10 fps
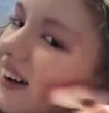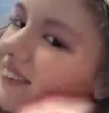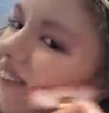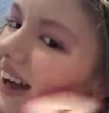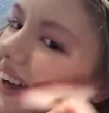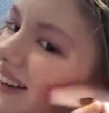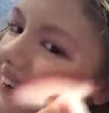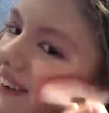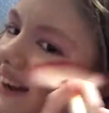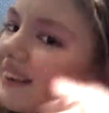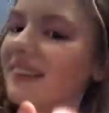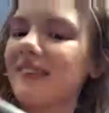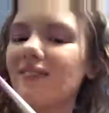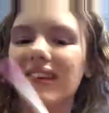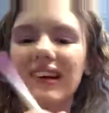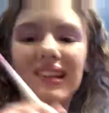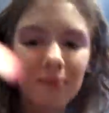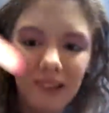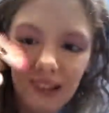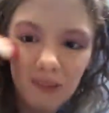fun fact there. Yes, little blush,
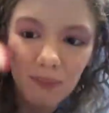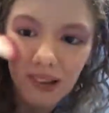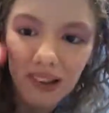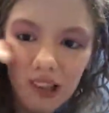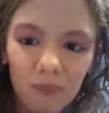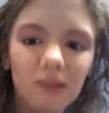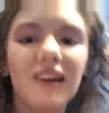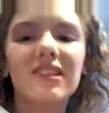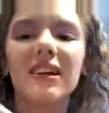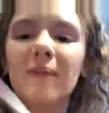blush, blush, blush,